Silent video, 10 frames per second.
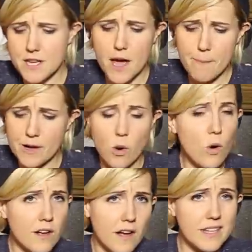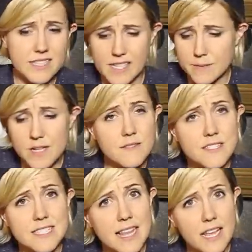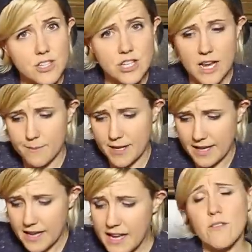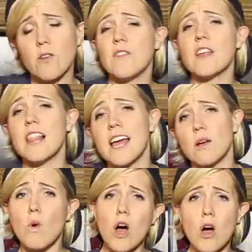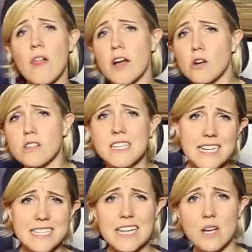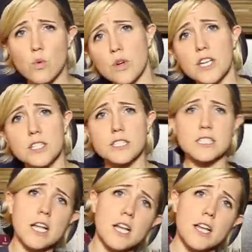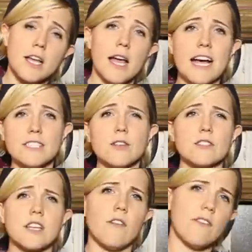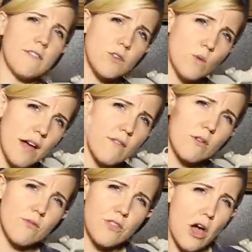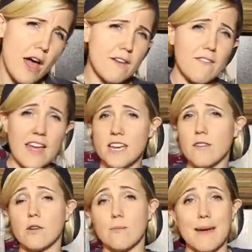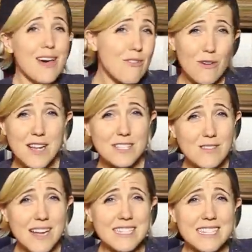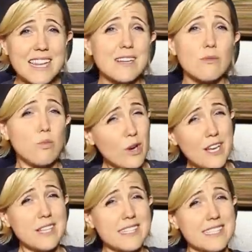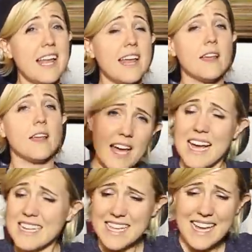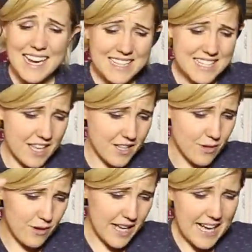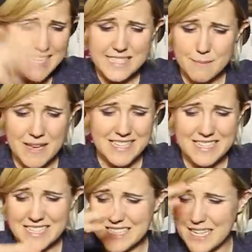the topic or concept of slut shaming. If you feel like, whoa, that girl's acting like a real slut, ask yourself, have you ever thought if any of your male friends are acting like a real slut? Guys, I gotta tell you, as I'm making this